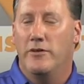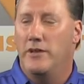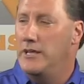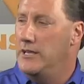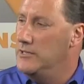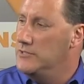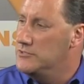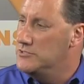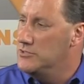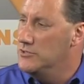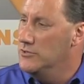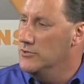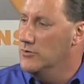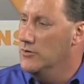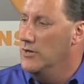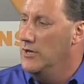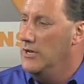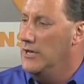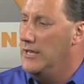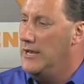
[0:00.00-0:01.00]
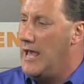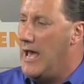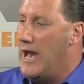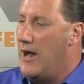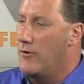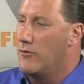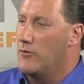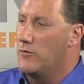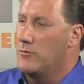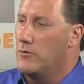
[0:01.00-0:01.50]
it into an
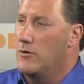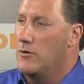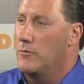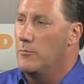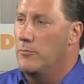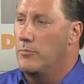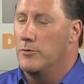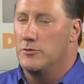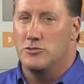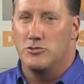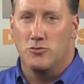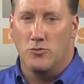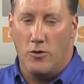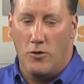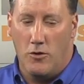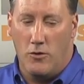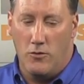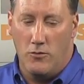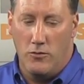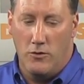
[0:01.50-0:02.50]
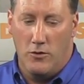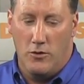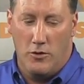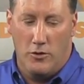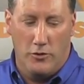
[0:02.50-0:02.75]
outer patrol,